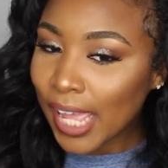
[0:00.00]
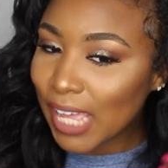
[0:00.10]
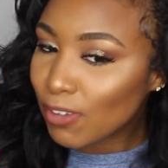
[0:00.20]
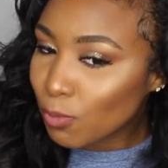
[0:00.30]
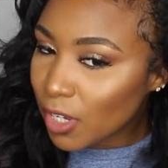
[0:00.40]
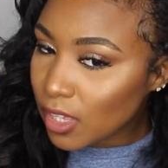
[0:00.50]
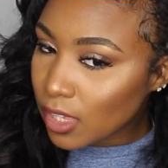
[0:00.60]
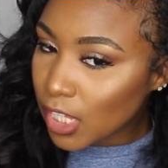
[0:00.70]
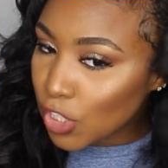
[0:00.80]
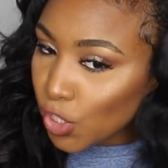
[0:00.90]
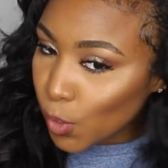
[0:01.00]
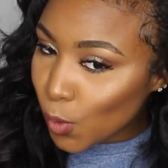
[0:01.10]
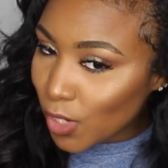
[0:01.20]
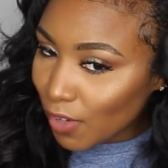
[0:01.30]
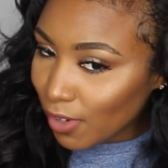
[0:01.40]
Even with the
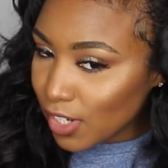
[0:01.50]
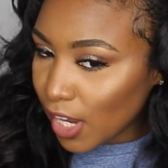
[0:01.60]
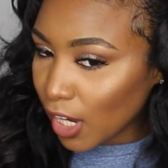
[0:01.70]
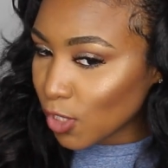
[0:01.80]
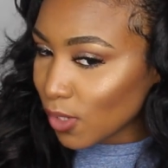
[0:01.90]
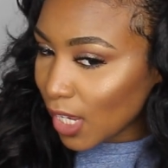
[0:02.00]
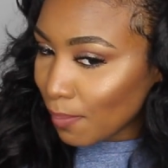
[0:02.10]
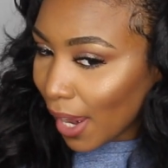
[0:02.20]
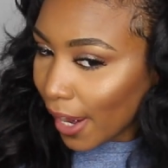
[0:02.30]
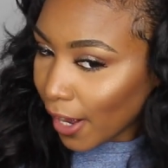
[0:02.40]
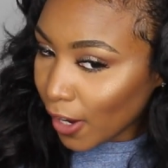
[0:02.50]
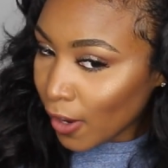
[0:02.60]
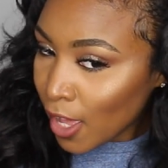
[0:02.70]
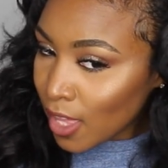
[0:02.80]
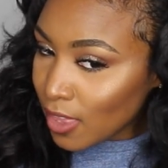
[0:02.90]
two different textures in my
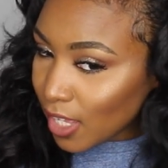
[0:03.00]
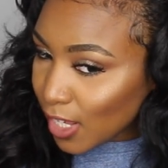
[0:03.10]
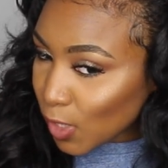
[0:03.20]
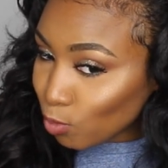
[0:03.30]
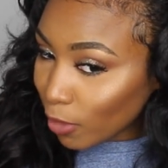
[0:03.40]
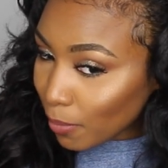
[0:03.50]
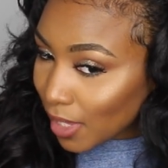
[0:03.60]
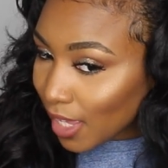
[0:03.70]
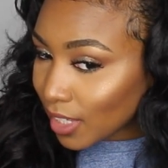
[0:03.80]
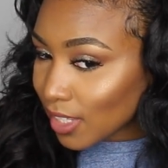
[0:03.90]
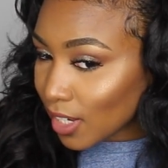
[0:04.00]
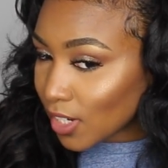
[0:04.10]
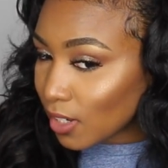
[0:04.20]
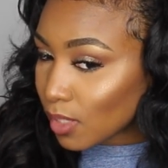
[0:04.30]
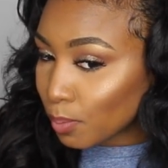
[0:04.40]
hair, these Remy
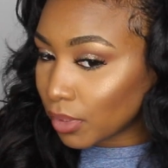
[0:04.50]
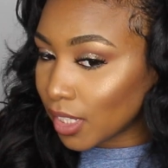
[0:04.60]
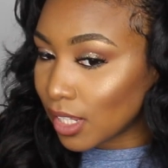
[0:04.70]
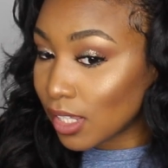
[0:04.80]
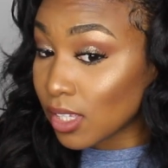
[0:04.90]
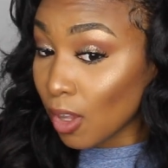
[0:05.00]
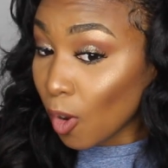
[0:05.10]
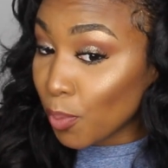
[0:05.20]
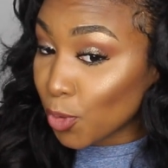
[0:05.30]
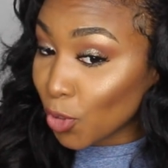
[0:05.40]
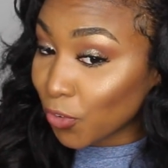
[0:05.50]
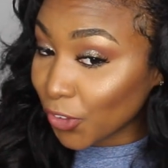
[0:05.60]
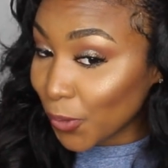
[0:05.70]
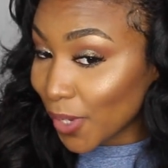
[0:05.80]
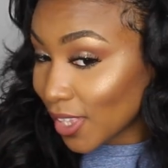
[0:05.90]
extensions blend so
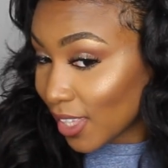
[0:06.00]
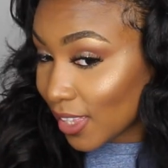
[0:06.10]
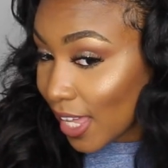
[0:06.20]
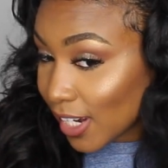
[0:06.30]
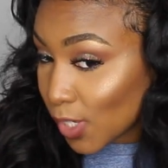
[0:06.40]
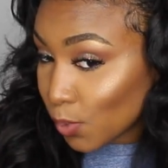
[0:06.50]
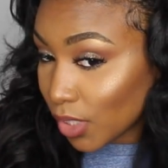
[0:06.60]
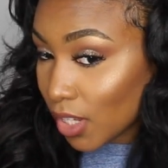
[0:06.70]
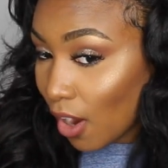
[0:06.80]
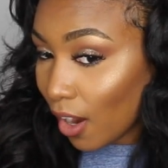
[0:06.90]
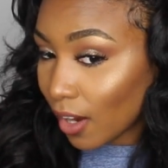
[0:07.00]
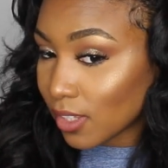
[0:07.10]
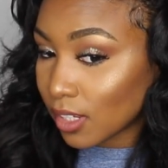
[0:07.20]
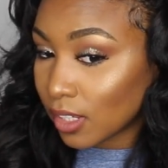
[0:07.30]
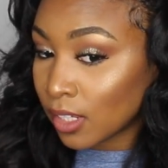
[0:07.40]
beautifully with it that it's really
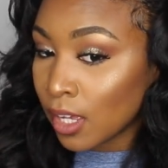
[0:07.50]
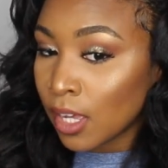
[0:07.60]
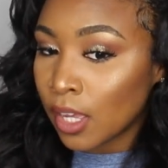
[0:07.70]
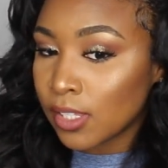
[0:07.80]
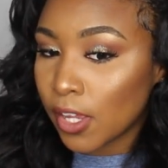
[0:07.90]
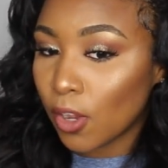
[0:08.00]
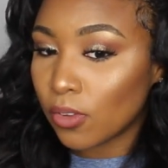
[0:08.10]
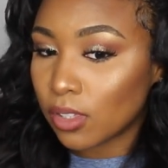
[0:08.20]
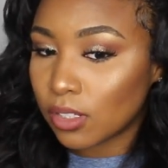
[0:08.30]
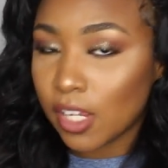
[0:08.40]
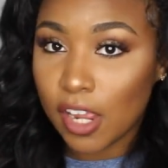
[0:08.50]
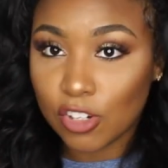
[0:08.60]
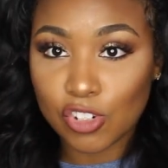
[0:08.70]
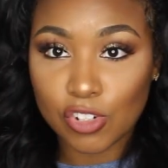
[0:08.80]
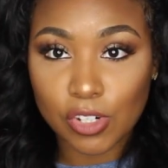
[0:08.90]
hard to tell the
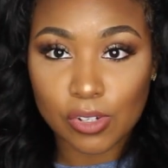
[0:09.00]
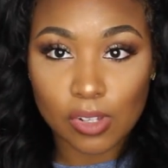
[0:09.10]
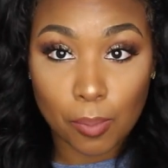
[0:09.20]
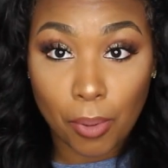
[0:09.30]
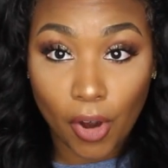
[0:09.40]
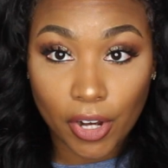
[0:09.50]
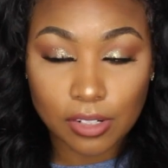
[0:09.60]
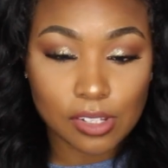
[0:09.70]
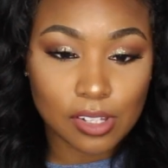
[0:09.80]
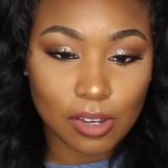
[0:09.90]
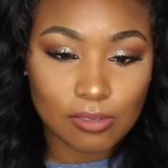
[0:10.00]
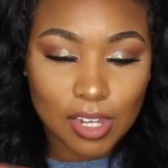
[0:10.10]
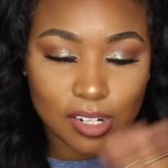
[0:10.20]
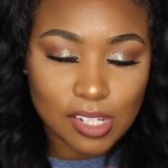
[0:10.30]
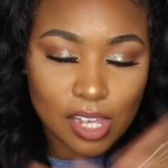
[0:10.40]
textures apart, so
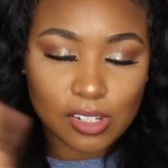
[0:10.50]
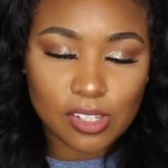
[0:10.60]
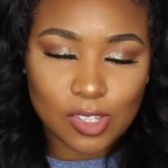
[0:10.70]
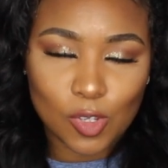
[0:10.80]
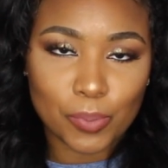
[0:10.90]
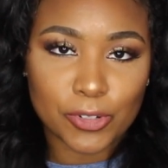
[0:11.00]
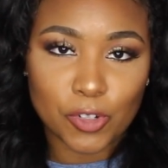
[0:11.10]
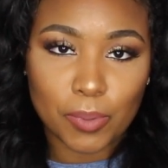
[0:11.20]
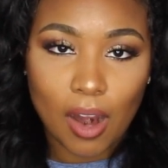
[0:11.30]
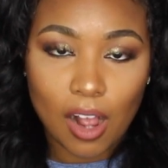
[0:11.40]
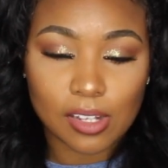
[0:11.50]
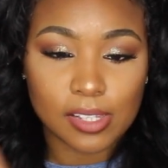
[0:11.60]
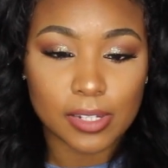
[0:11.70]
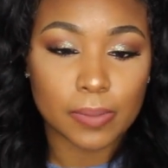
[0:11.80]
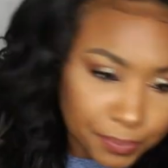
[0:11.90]
that it's like super duper
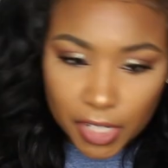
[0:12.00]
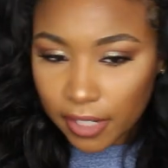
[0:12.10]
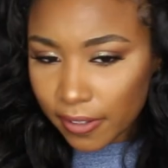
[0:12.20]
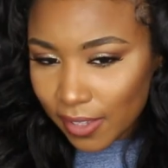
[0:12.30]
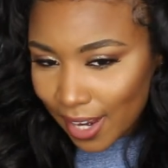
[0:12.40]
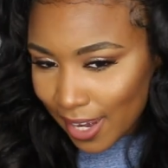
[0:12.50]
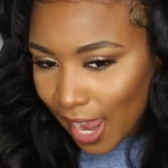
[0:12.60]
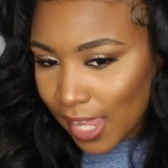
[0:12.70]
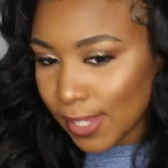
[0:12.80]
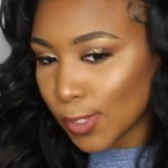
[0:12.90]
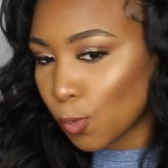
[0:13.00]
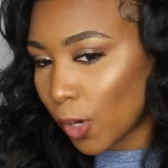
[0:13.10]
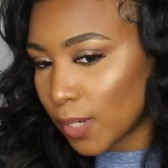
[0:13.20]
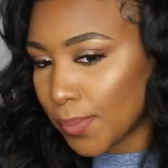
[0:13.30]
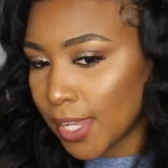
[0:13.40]
awesome. The color that I got is
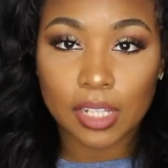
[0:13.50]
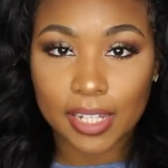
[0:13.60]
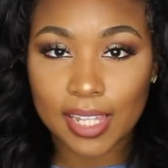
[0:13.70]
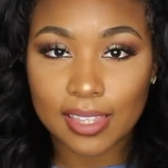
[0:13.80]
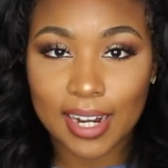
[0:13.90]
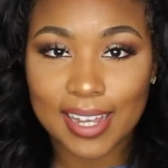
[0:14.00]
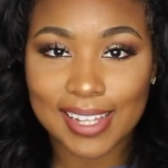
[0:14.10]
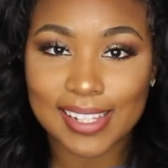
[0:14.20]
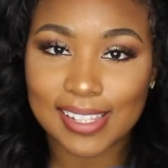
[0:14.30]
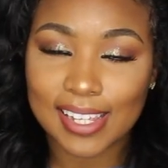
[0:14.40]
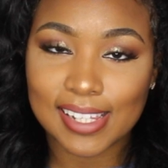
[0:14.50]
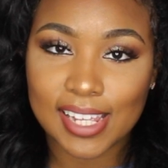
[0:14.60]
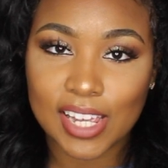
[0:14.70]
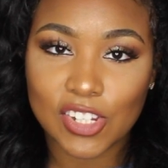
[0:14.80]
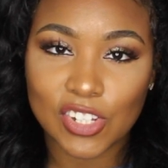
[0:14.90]
1B. The length that I got is
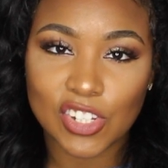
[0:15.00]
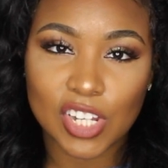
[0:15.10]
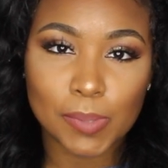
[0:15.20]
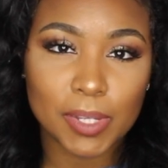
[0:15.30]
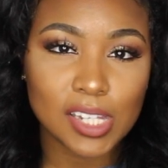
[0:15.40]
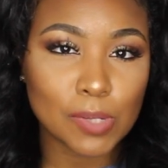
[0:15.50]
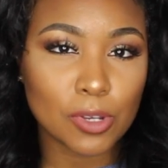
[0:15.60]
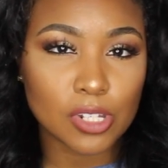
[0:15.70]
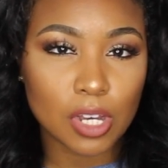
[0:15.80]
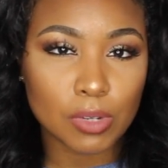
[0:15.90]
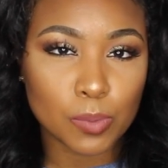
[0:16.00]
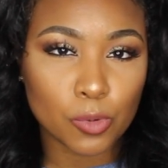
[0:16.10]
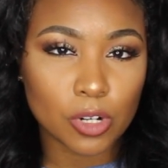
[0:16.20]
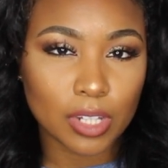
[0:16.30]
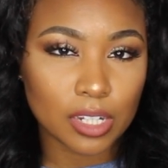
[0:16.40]
16 inches just because I want to go with
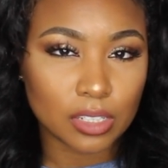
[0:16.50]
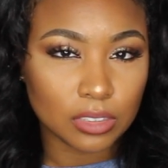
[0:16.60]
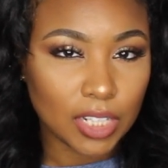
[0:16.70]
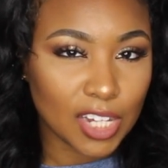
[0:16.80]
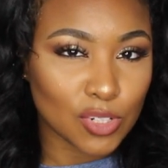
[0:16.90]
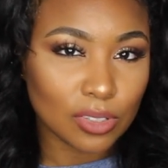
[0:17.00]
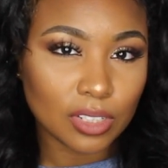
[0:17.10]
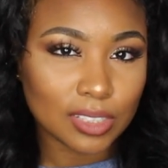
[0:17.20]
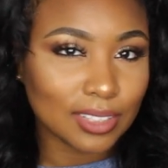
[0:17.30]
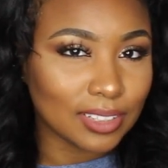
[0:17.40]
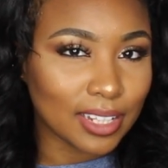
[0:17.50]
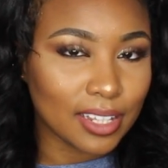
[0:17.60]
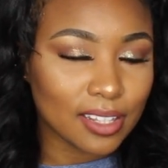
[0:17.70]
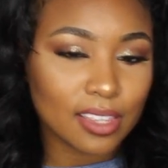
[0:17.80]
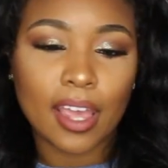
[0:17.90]
more like a natural looking
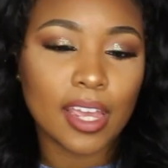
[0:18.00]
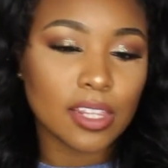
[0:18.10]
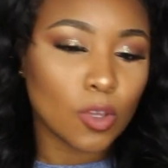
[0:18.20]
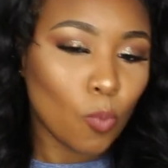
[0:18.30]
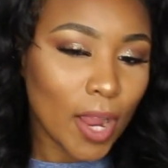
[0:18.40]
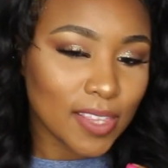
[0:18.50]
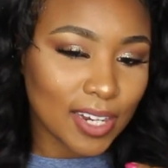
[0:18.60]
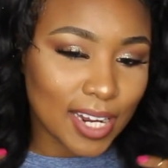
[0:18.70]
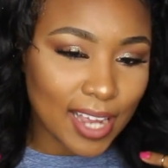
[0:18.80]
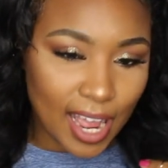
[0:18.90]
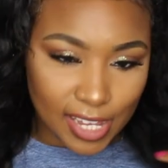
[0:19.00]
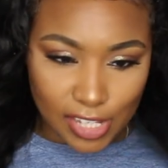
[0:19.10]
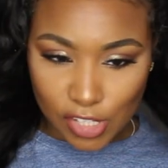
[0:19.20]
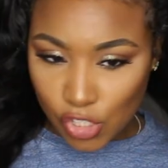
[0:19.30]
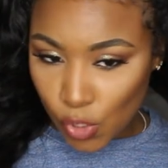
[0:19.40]
length. And the weight that I got
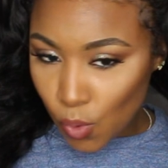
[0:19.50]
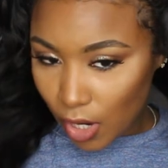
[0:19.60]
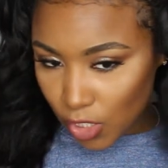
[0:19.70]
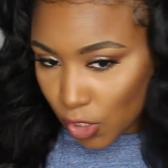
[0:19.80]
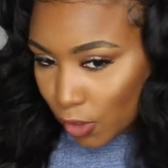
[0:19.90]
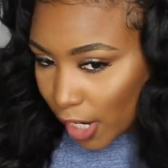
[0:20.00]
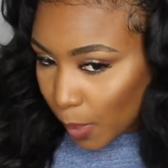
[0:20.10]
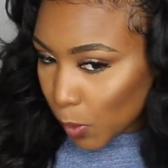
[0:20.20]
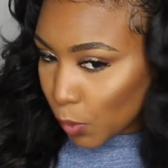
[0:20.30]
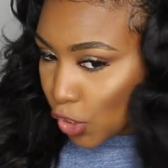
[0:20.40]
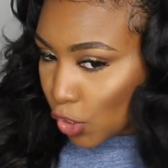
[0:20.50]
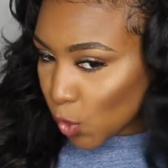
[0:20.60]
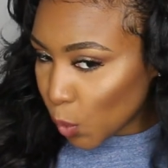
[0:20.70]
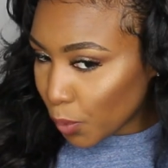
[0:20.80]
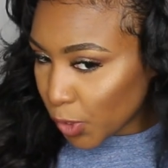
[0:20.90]
is 200 grams, which is
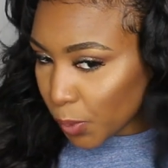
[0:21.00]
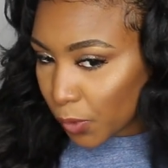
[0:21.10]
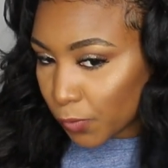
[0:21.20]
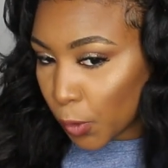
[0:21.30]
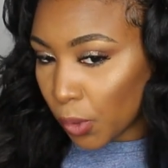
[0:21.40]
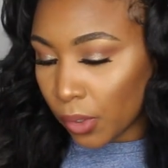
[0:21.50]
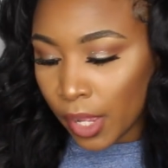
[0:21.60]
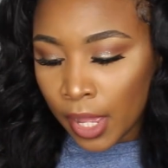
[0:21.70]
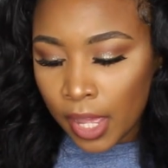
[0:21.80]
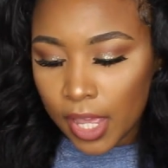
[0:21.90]
super, super full.